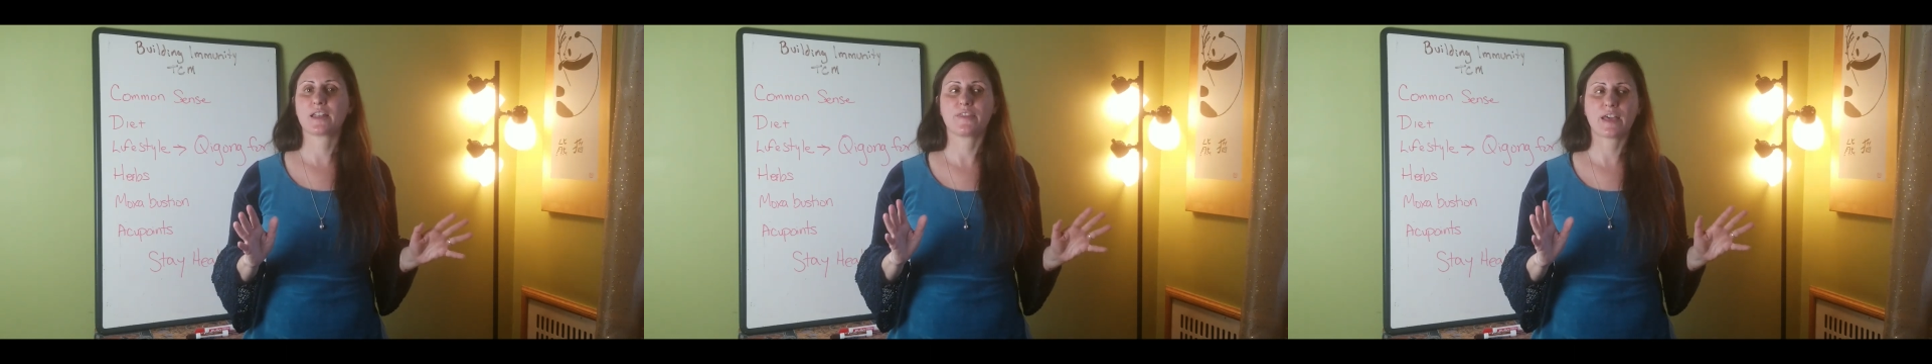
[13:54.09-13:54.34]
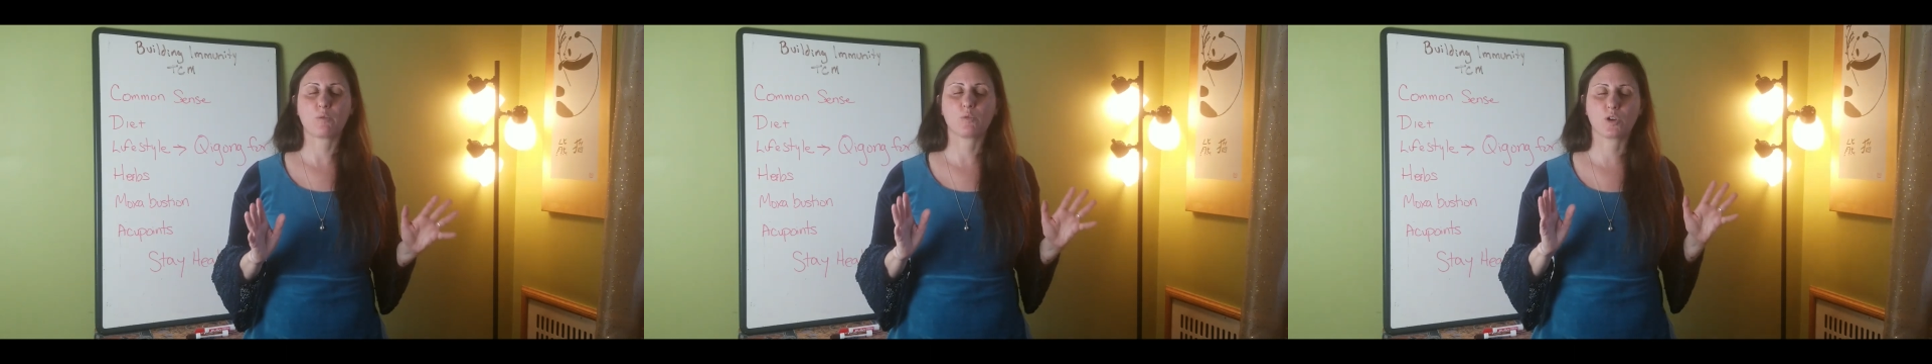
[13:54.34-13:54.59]
and
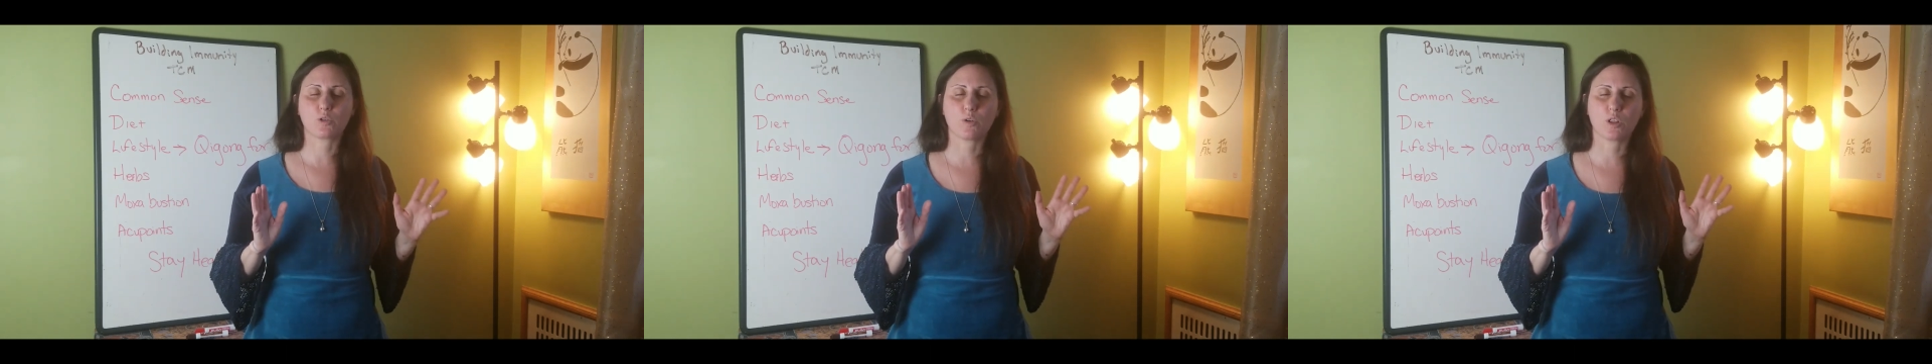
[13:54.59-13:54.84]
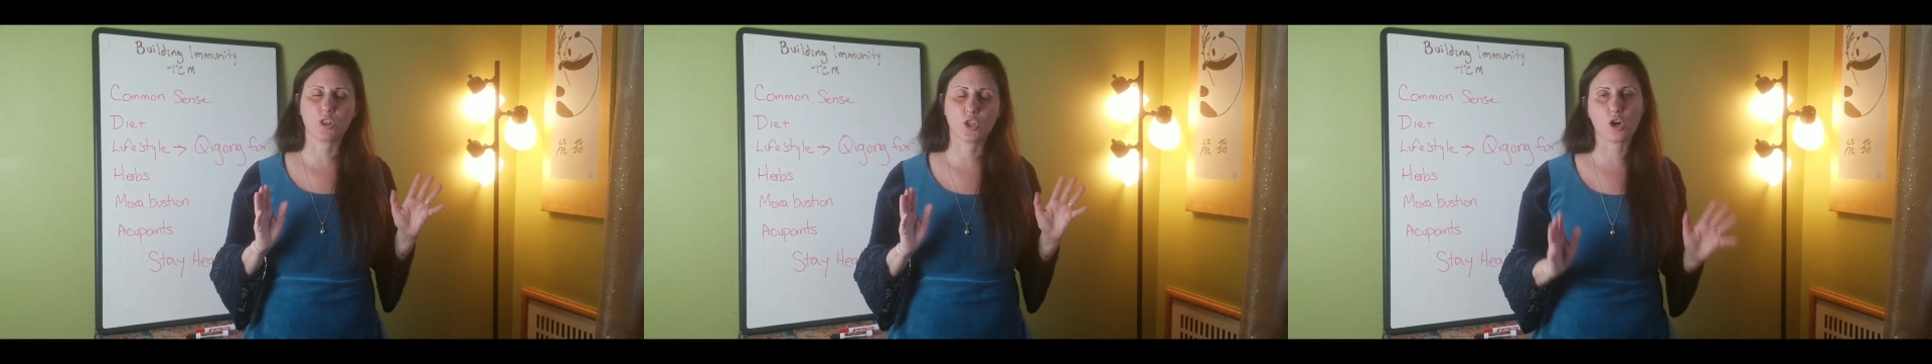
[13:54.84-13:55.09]
that will go
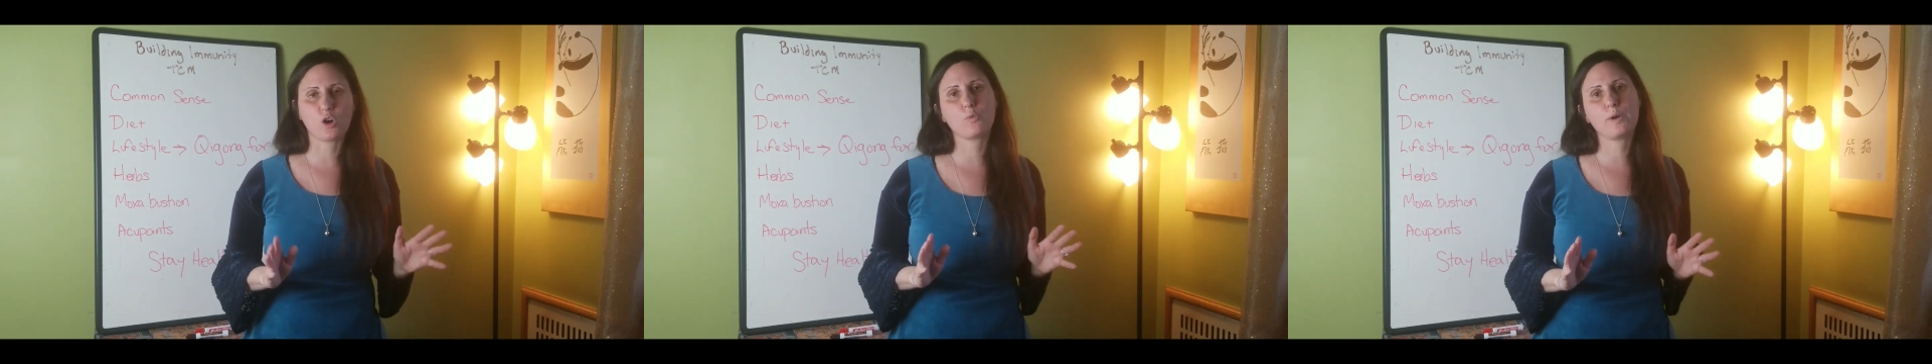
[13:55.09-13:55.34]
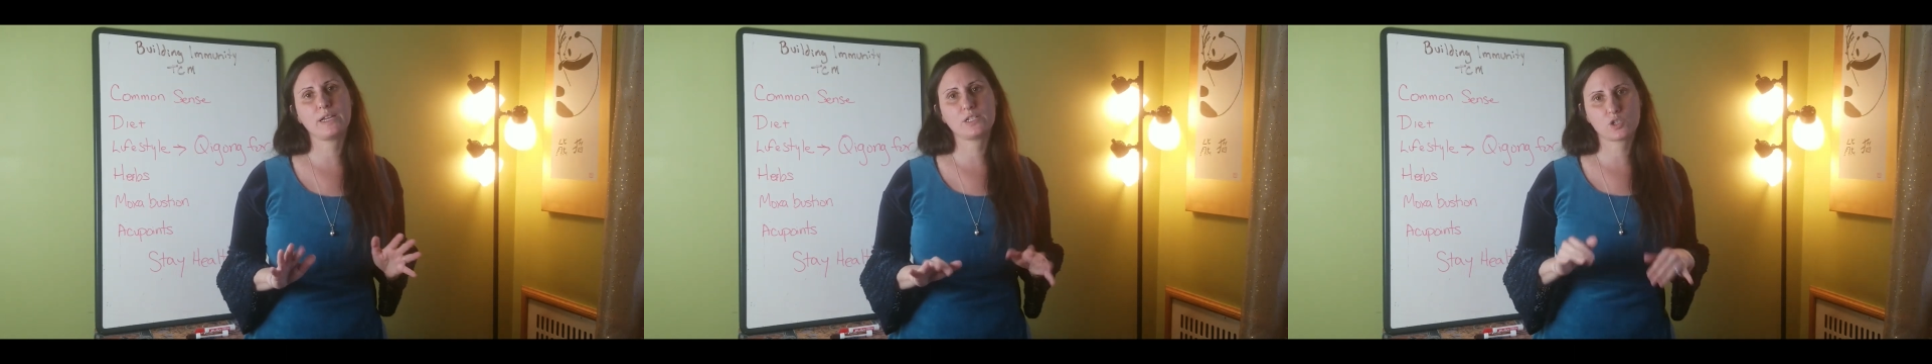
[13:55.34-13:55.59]
a long
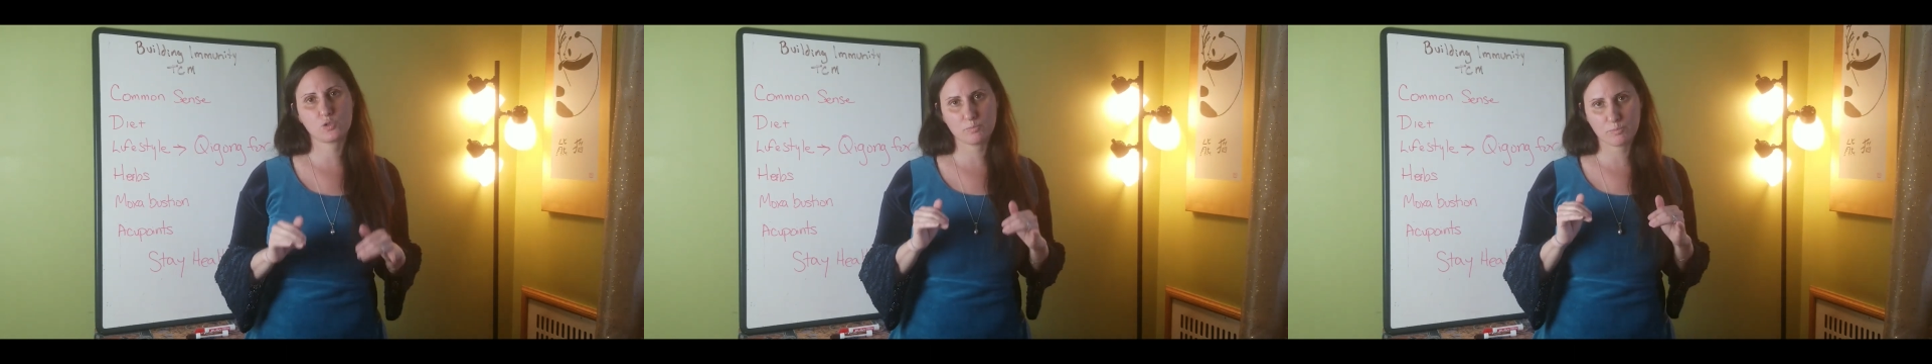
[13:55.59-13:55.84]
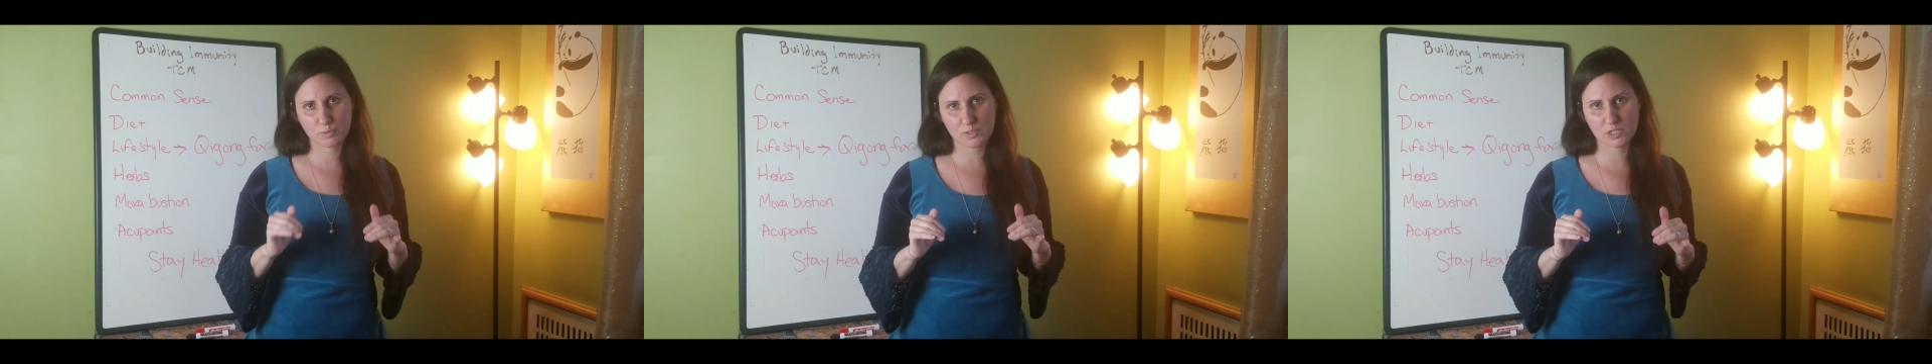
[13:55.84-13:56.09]
way to
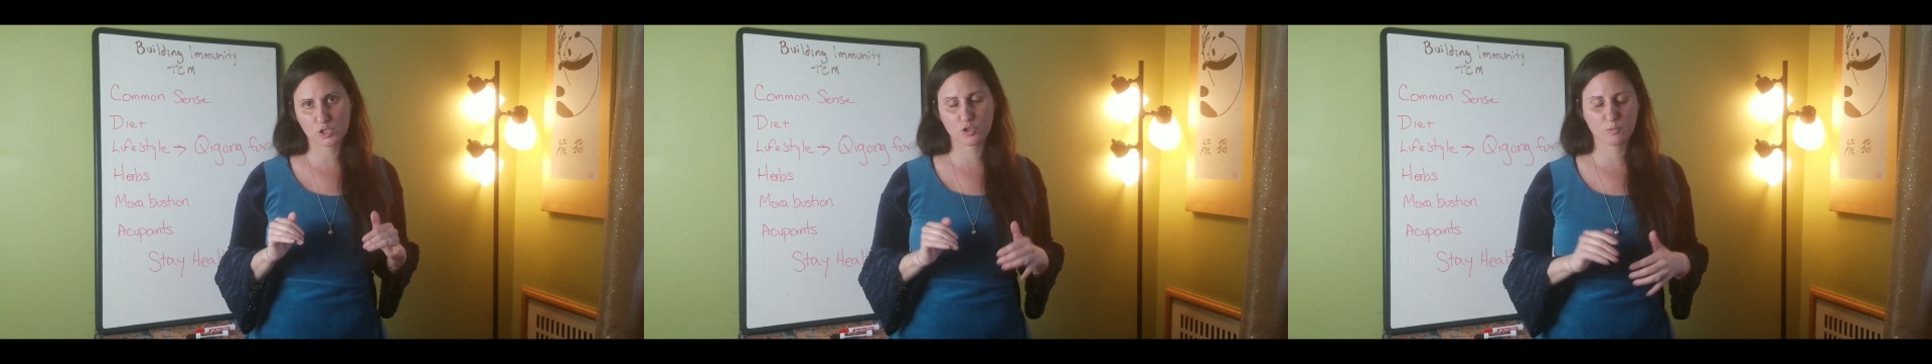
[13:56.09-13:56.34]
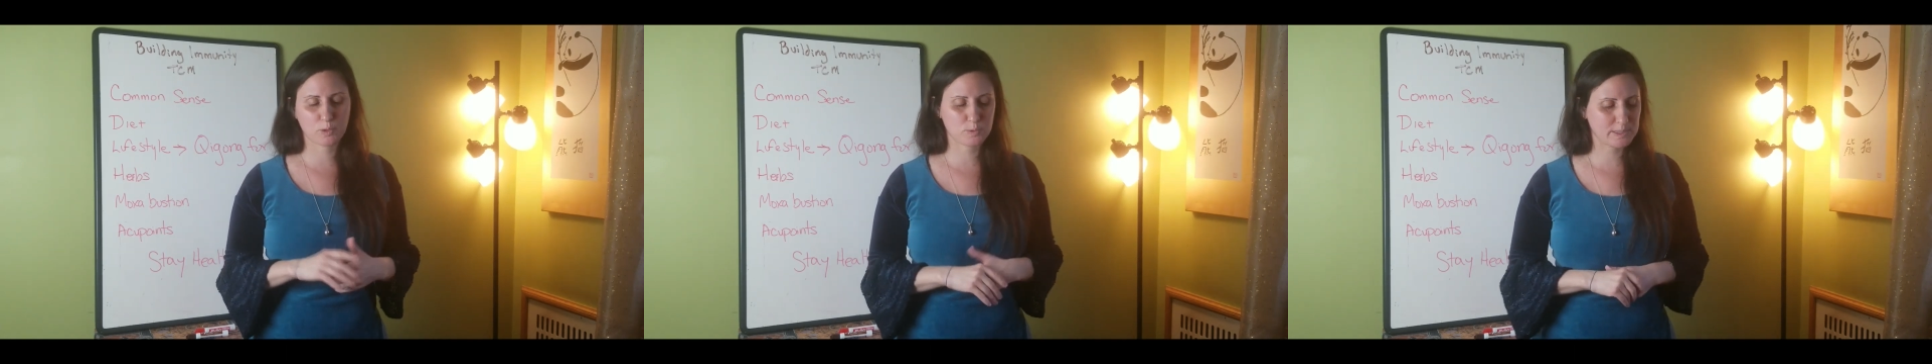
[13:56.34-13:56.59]
boosting your
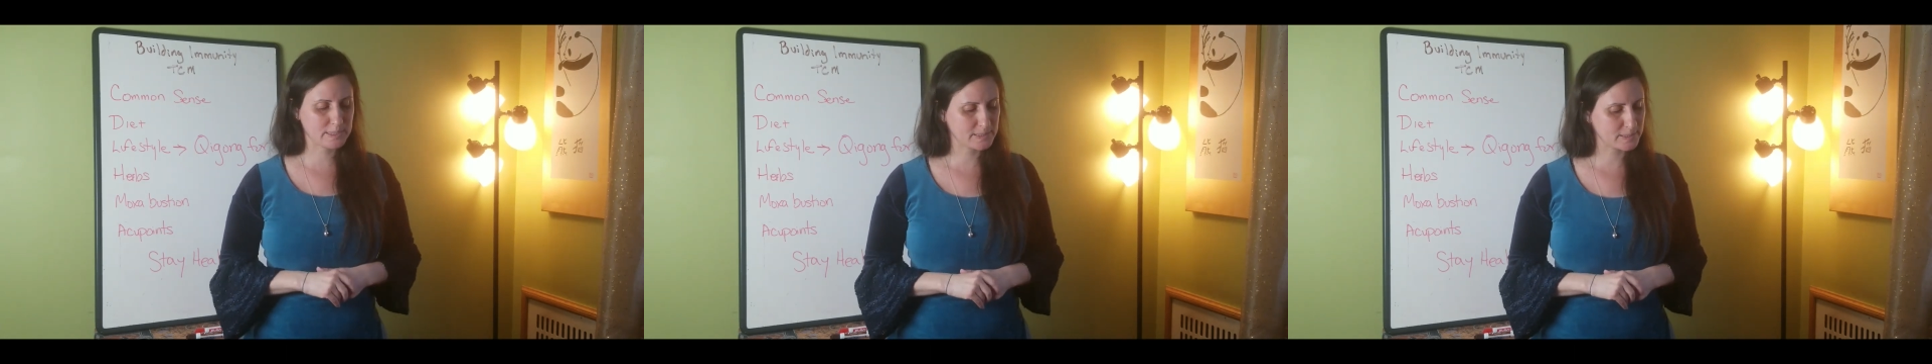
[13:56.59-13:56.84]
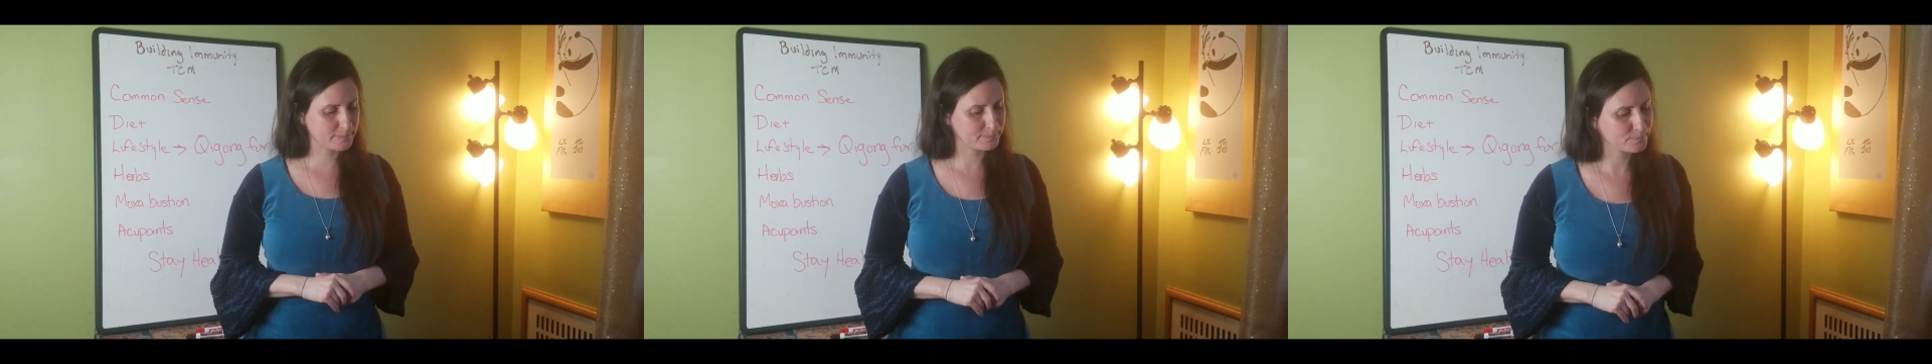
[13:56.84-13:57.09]
immune
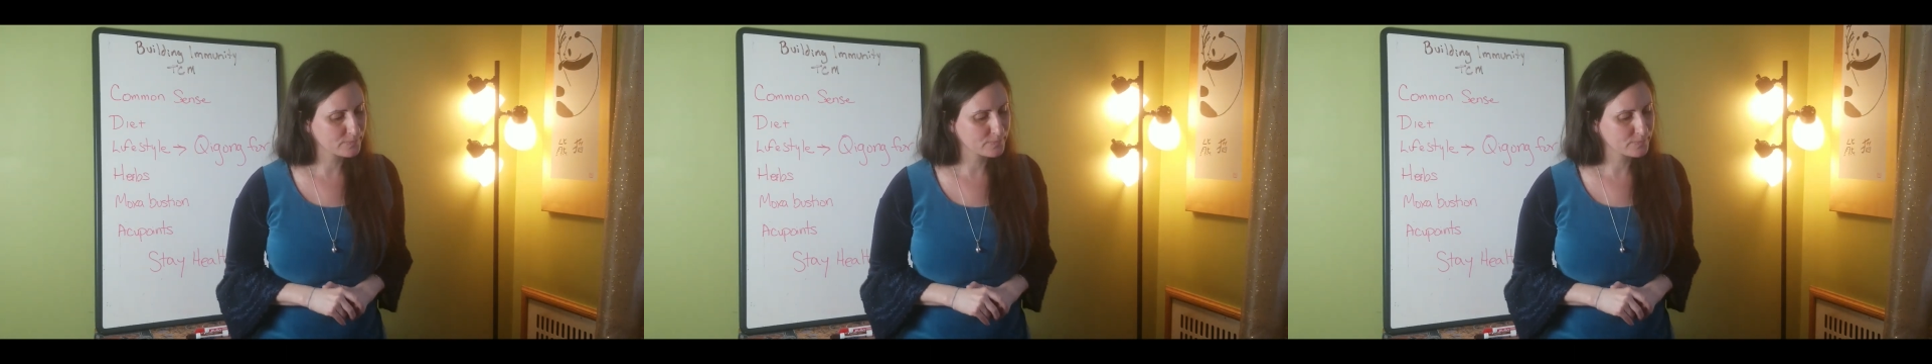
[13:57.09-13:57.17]
system.